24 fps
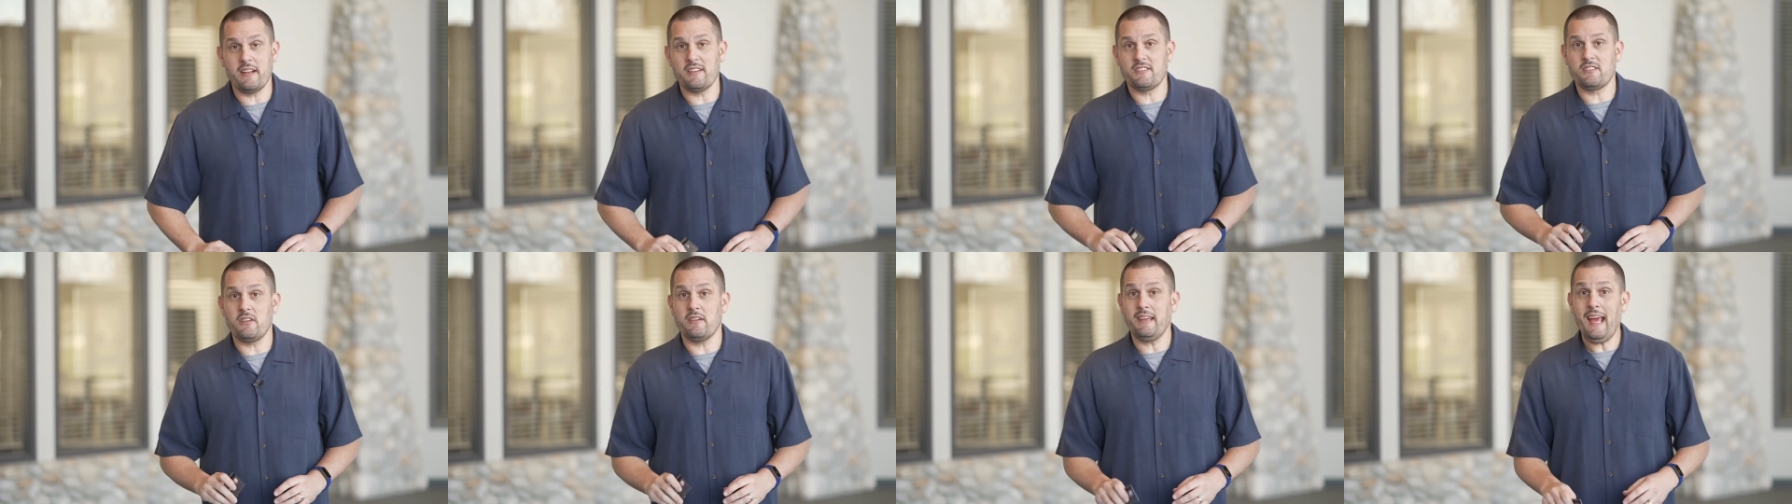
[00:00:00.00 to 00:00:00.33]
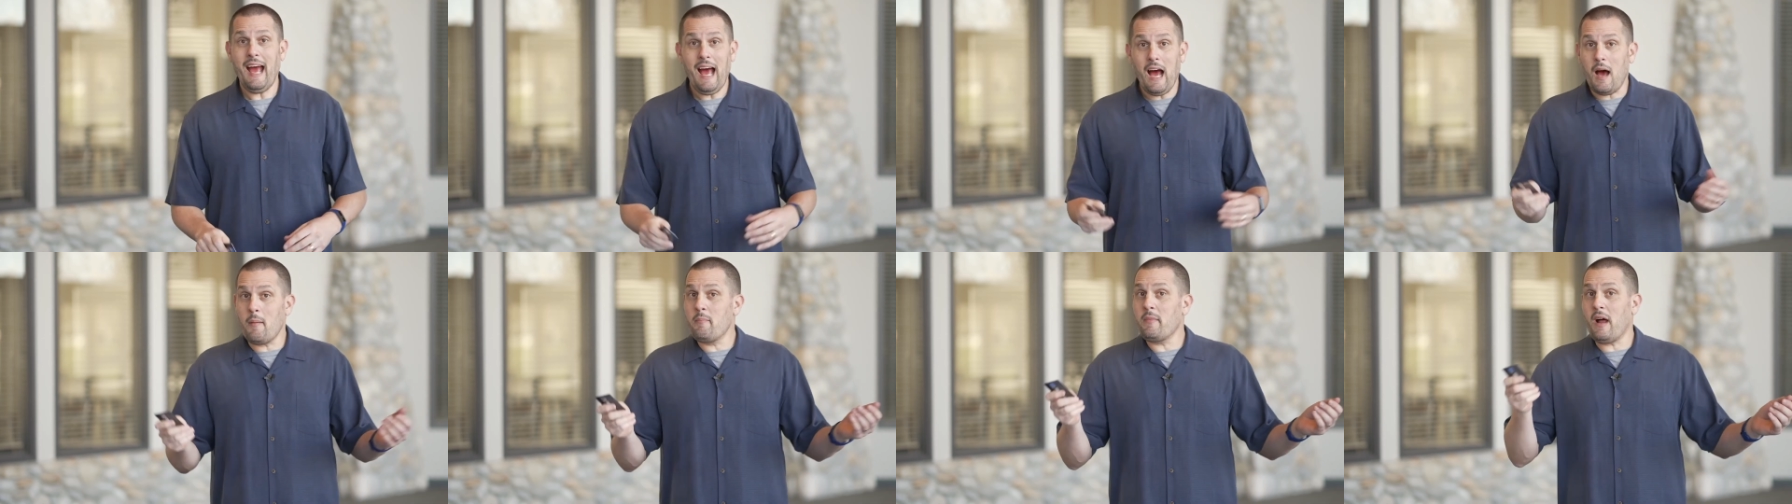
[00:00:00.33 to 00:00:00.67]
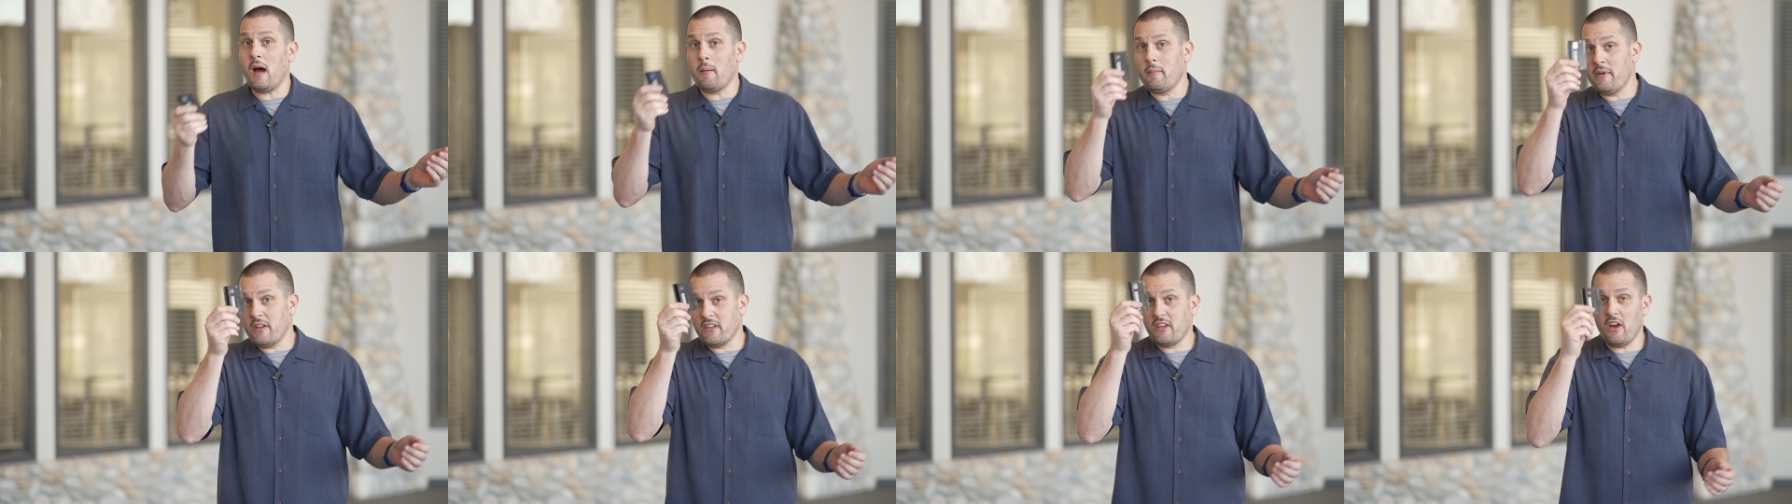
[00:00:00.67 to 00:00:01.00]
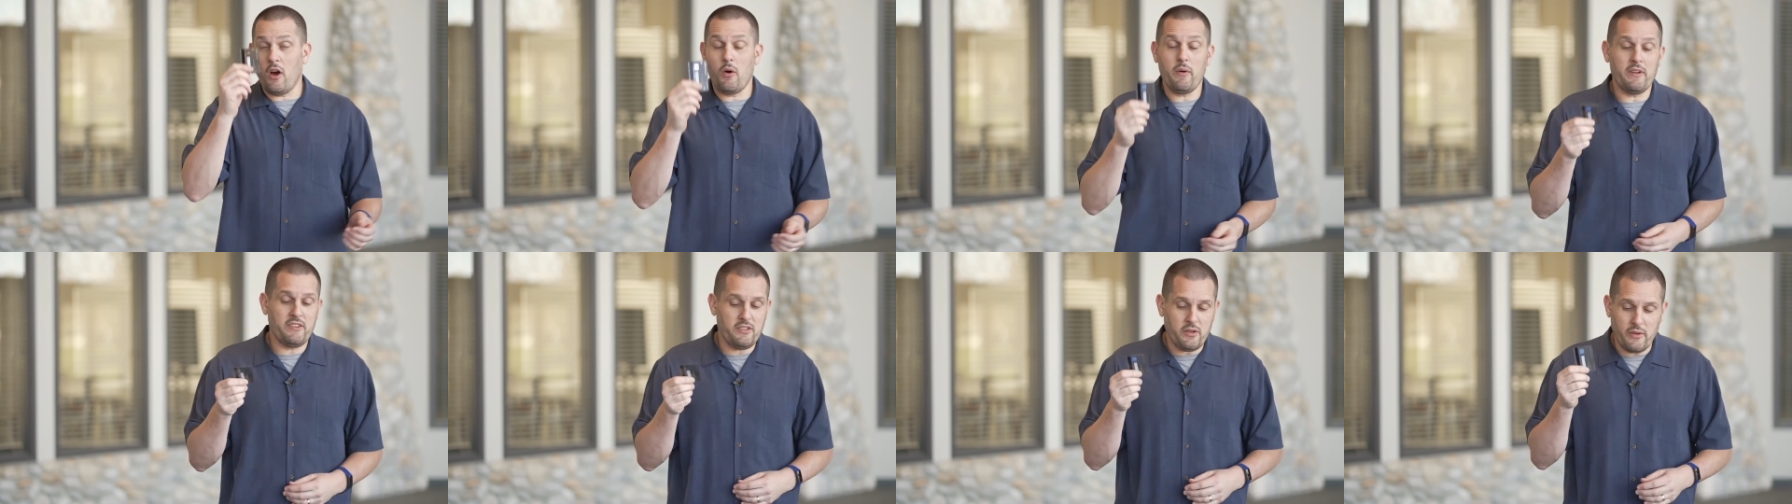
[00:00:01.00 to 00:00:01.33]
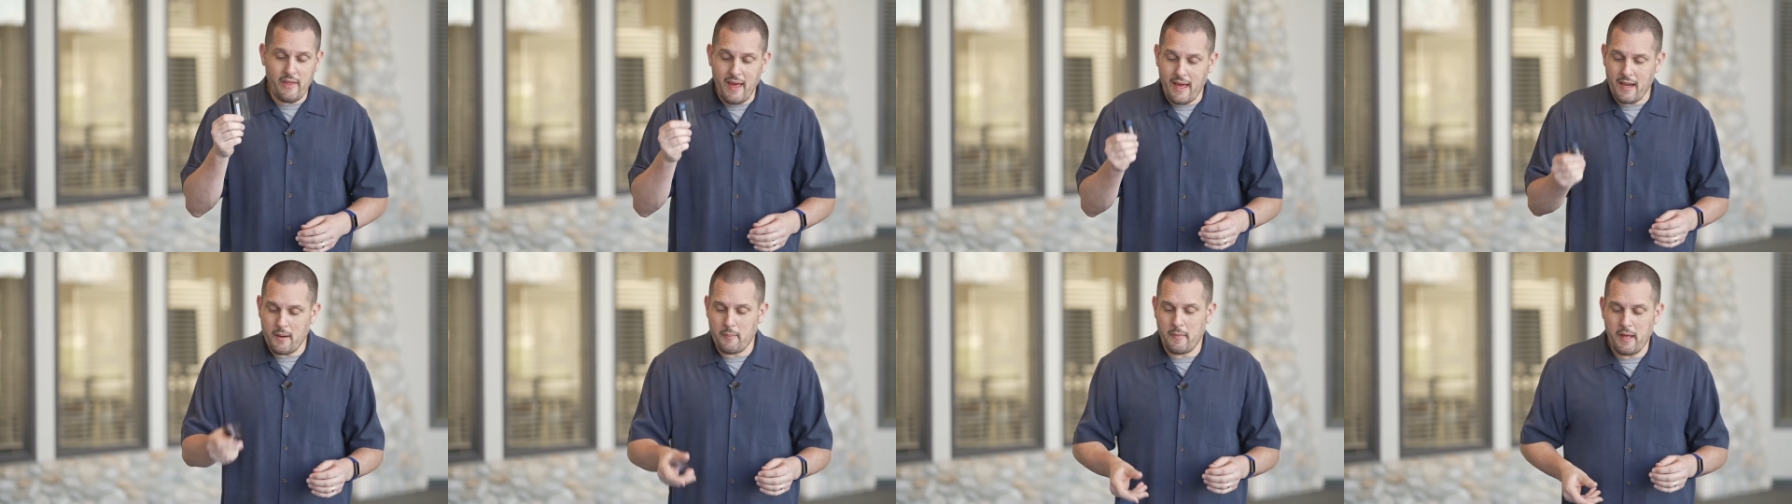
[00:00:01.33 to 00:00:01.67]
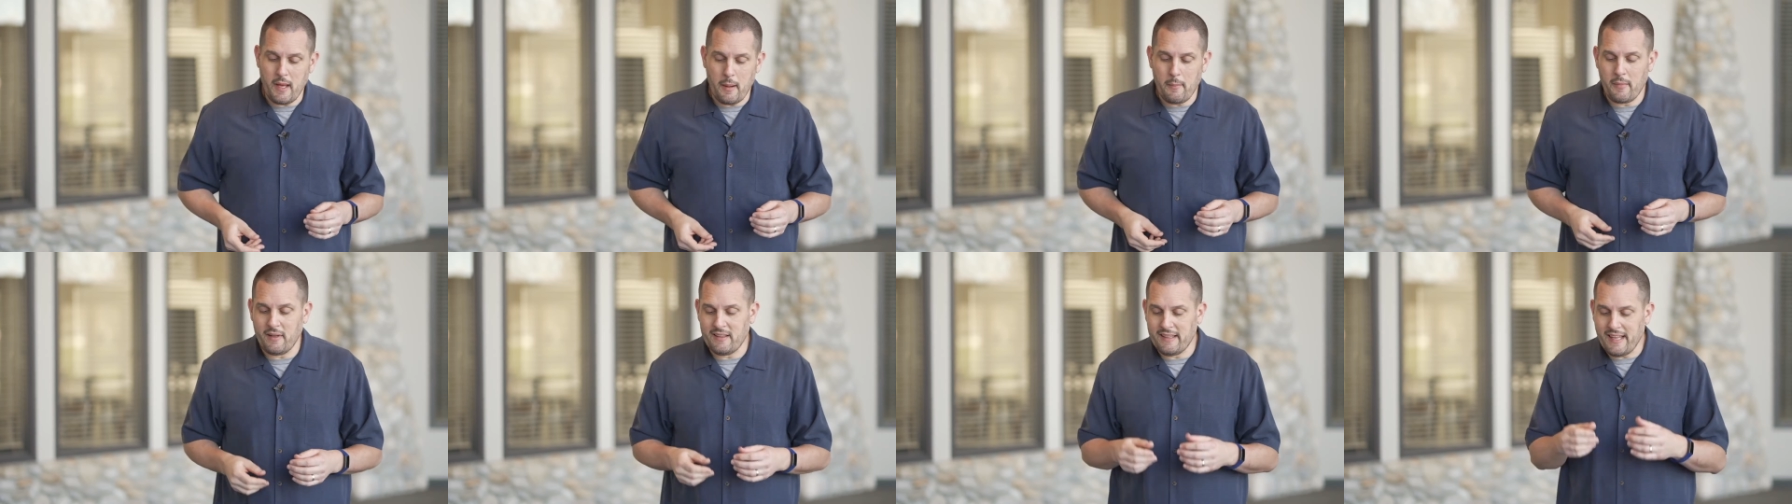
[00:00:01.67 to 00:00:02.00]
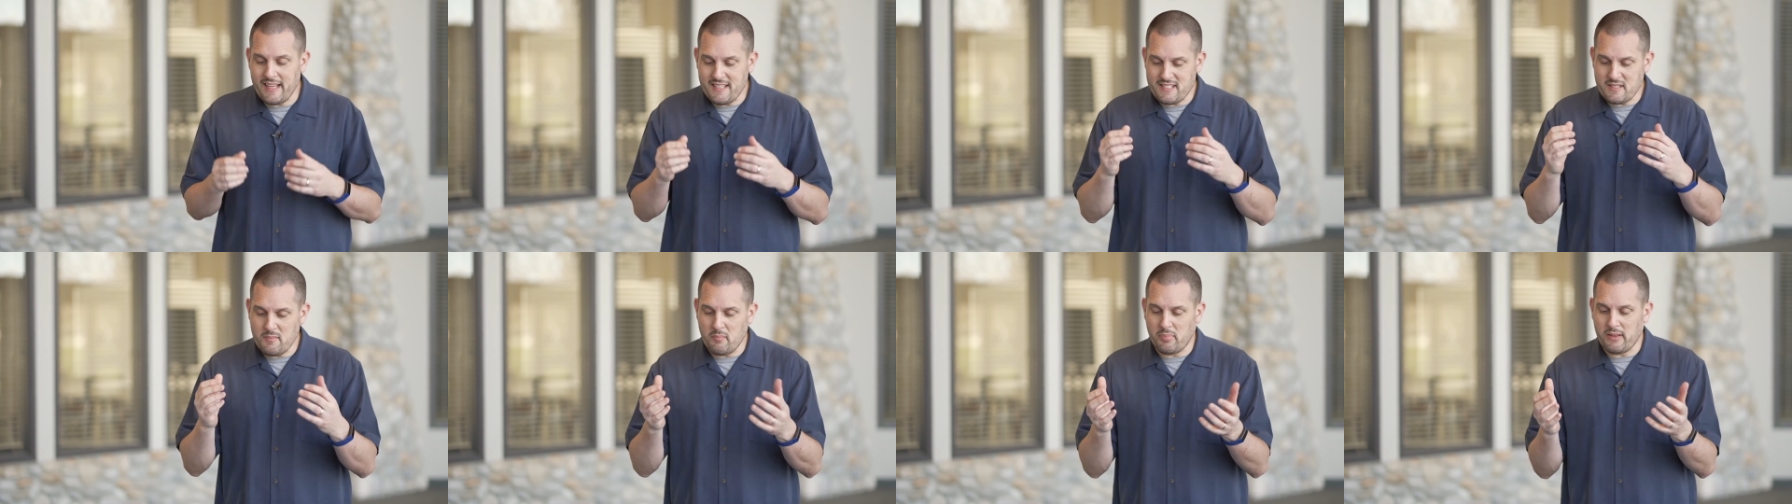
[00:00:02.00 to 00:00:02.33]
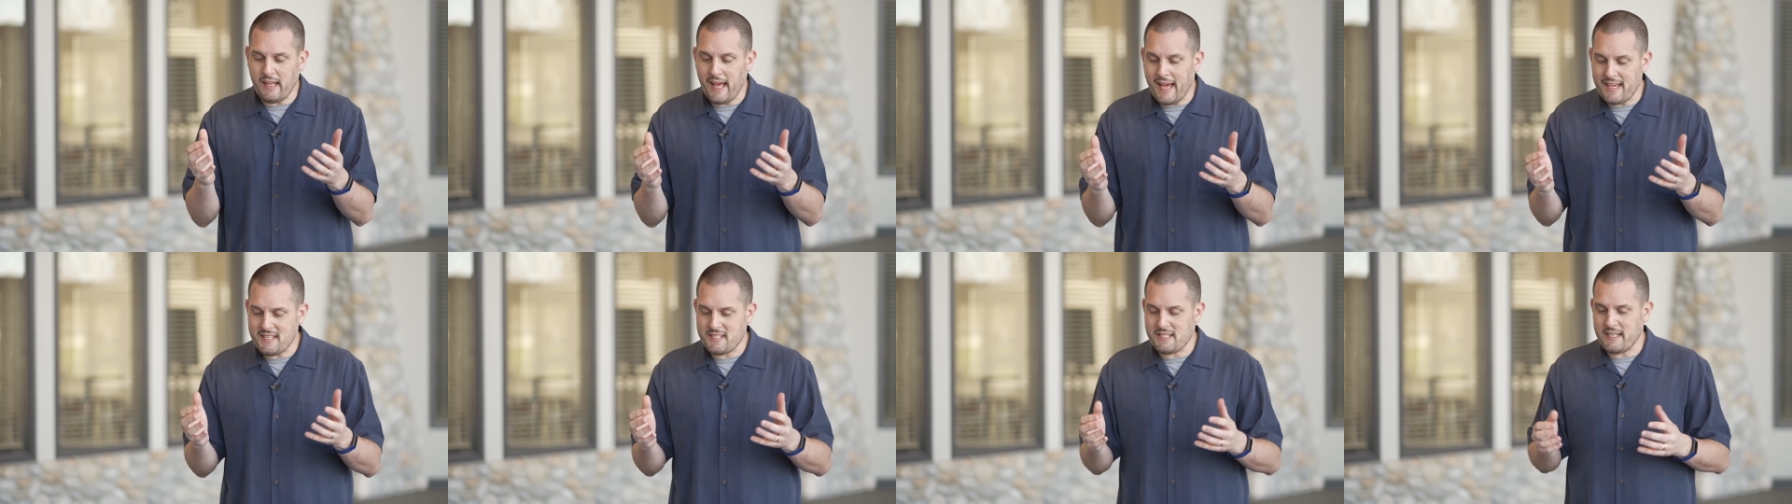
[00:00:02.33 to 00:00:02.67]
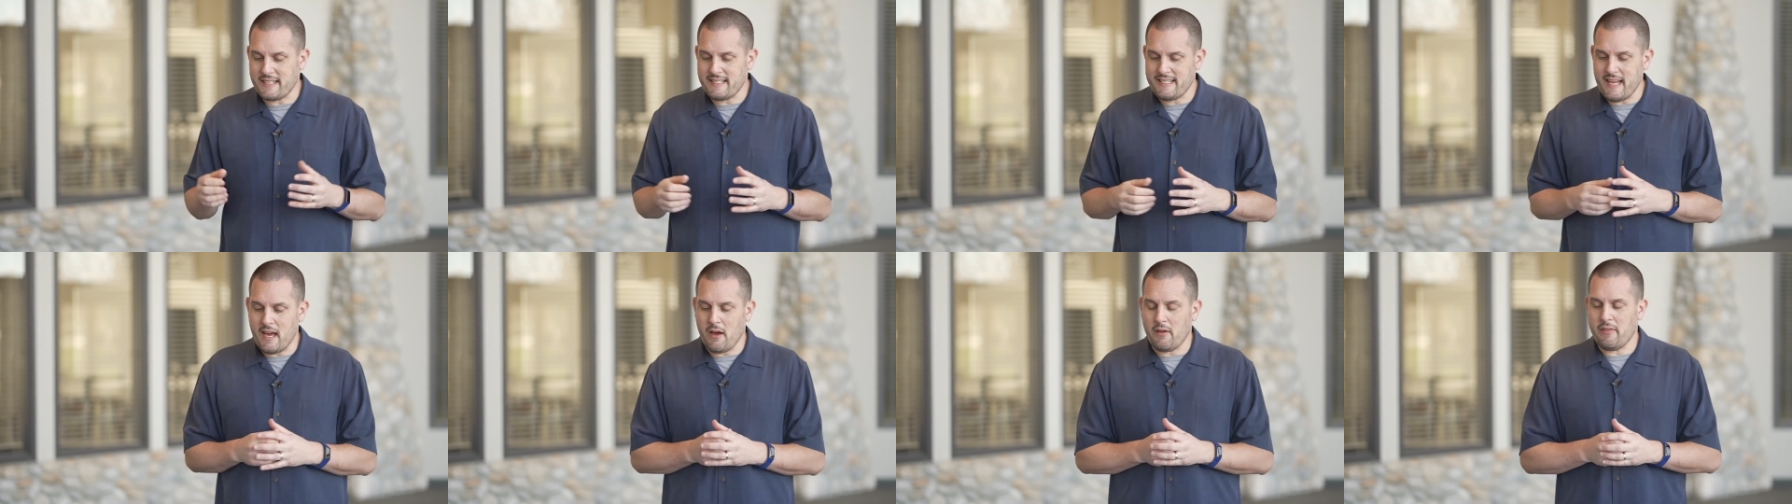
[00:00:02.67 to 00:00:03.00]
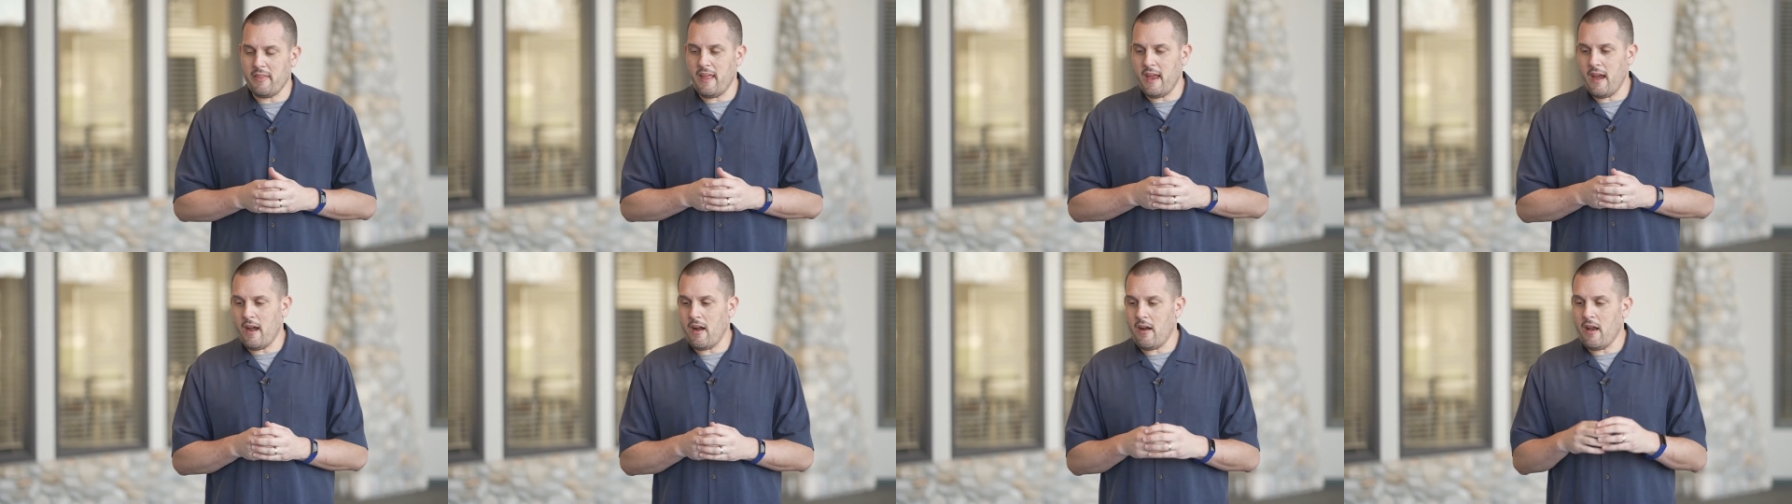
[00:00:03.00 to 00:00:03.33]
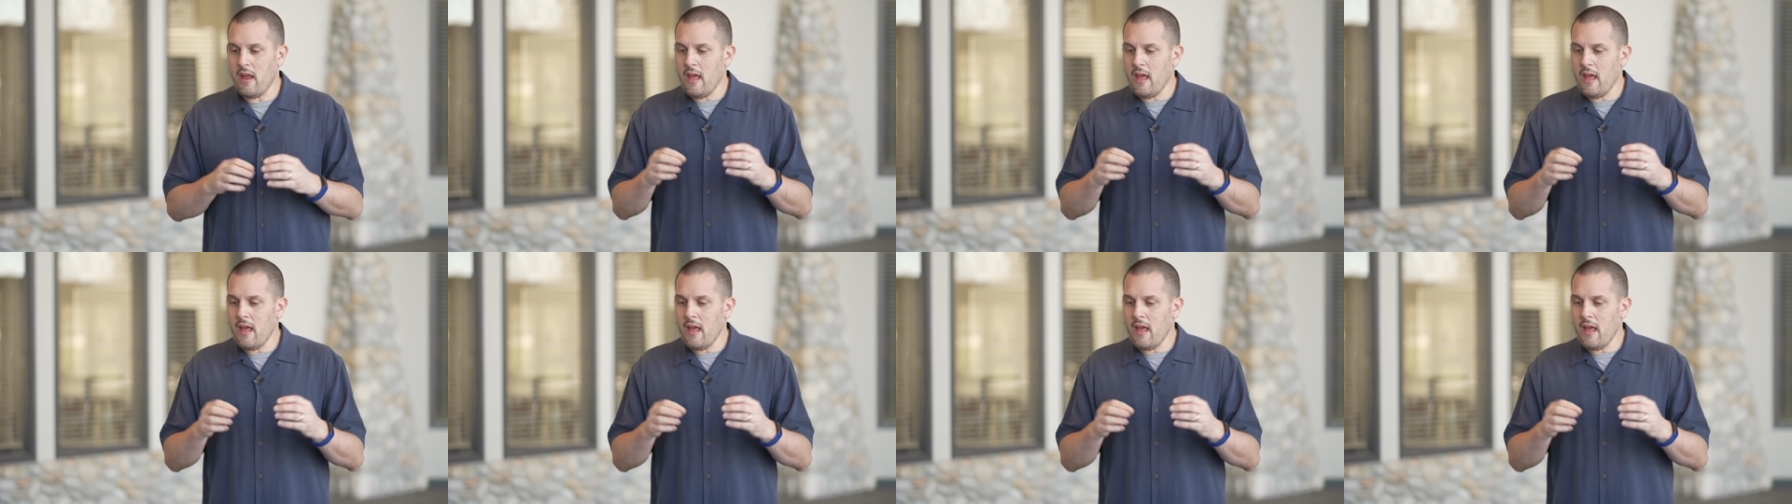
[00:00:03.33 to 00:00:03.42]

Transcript: And so yeah, I'm going to go and do that. I'm going to lay some plastic down there.